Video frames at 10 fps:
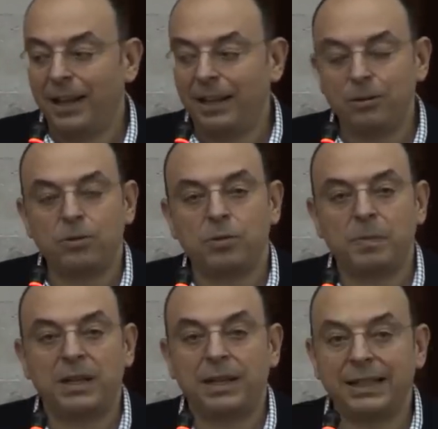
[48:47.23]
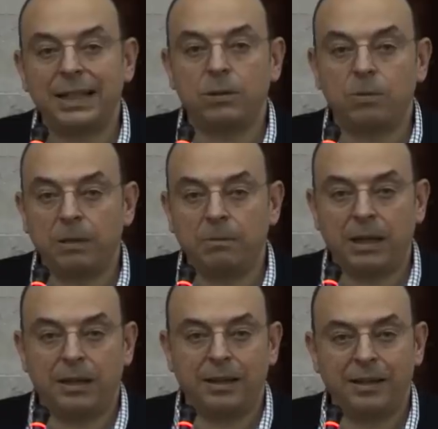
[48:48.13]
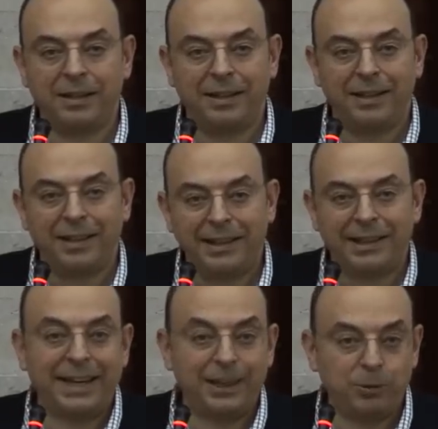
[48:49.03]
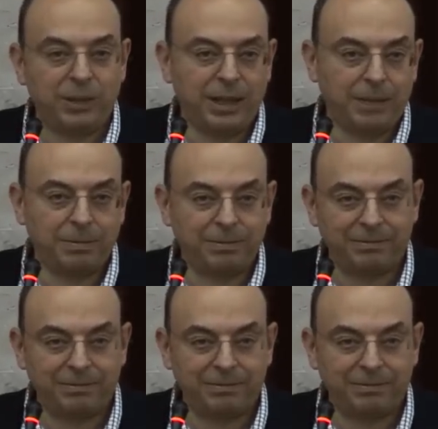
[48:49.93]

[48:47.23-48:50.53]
I used to spend at least 1 month trying to help.